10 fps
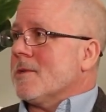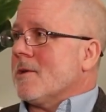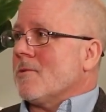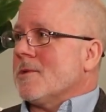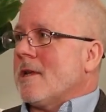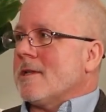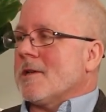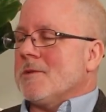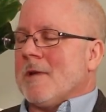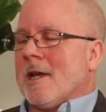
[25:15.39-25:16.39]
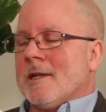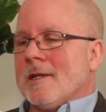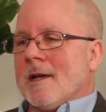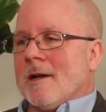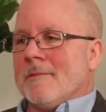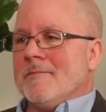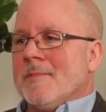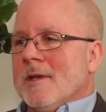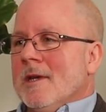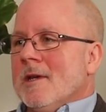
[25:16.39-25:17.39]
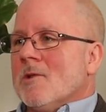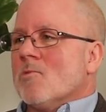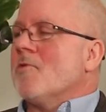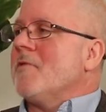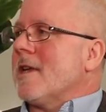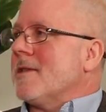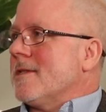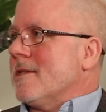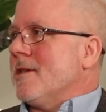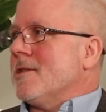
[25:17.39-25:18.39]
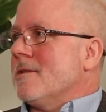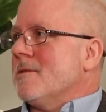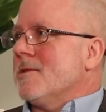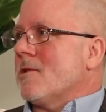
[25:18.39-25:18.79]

So Celotex made roofing insulation,